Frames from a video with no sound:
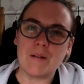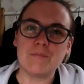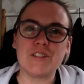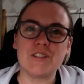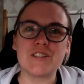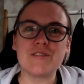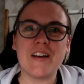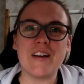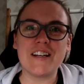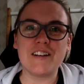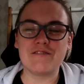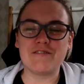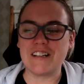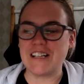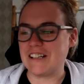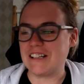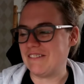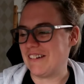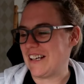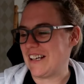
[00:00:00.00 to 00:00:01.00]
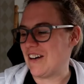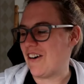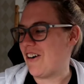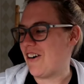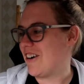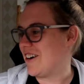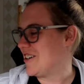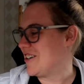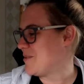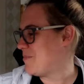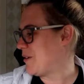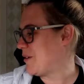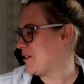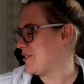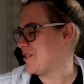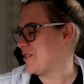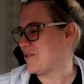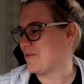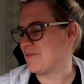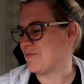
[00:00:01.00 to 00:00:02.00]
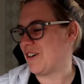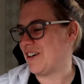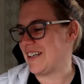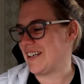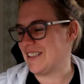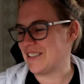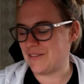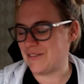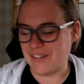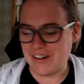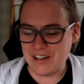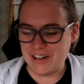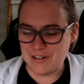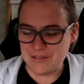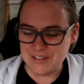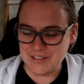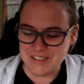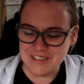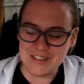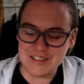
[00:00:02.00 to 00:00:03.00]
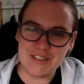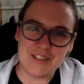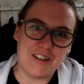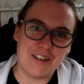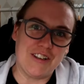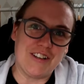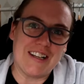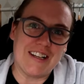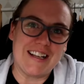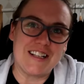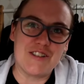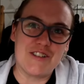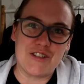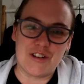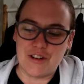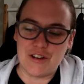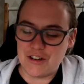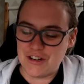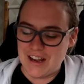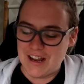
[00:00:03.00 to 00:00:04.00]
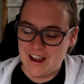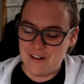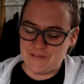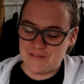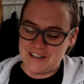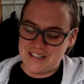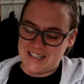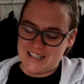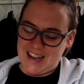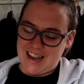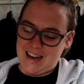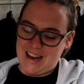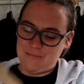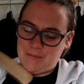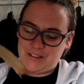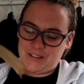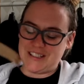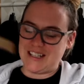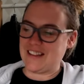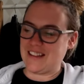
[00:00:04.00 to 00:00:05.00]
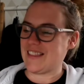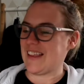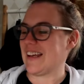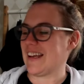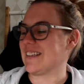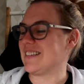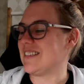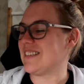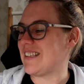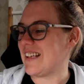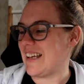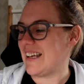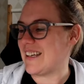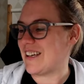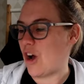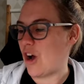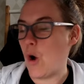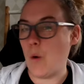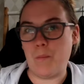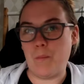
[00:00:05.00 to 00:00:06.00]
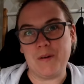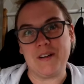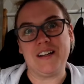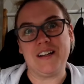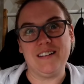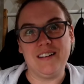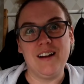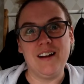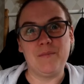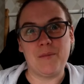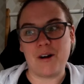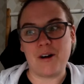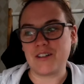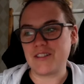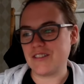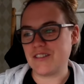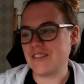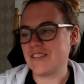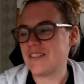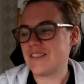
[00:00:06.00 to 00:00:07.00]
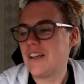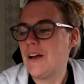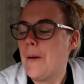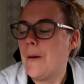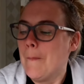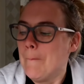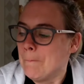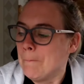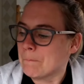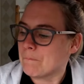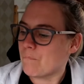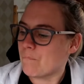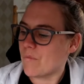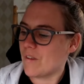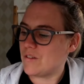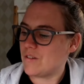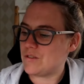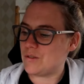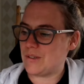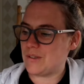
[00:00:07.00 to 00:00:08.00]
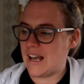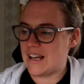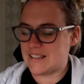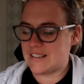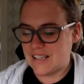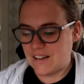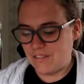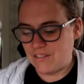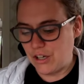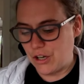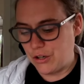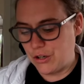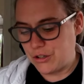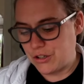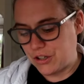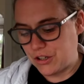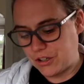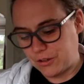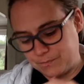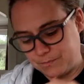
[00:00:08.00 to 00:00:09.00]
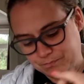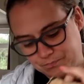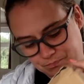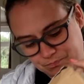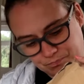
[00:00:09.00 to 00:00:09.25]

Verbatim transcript: I'm just finding it really really hard because I don't wear nails very often to like do everyday mundane things like opening parcels so let's have a look